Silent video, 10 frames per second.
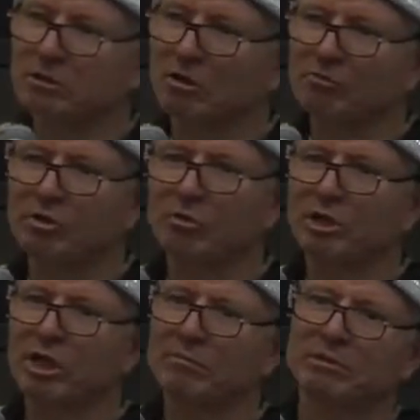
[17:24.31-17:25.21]

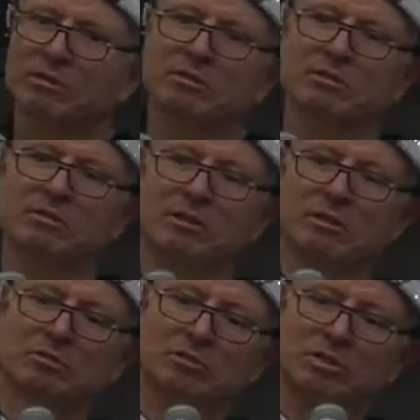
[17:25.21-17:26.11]
self-doubt came and said, this
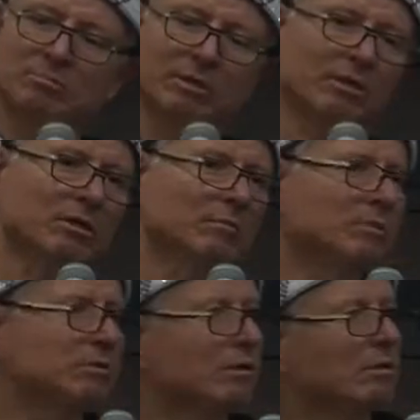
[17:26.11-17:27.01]
thing, you just made it up,
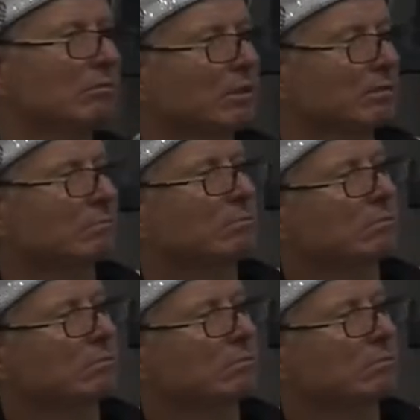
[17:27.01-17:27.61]
it's not real.